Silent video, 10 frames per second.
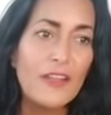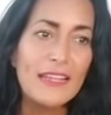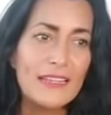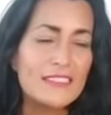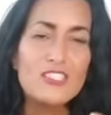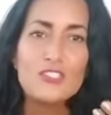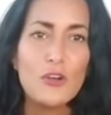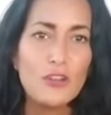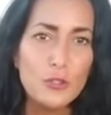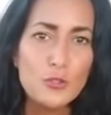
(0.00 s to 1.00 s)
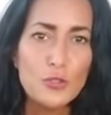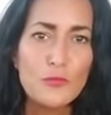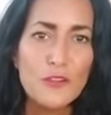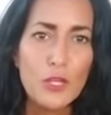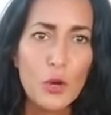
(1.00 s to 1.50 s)
And I guess he saw a
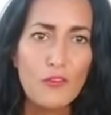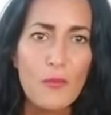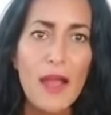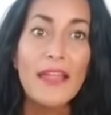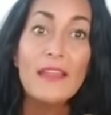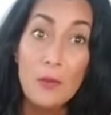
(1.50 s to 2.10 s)
YouTube video of mine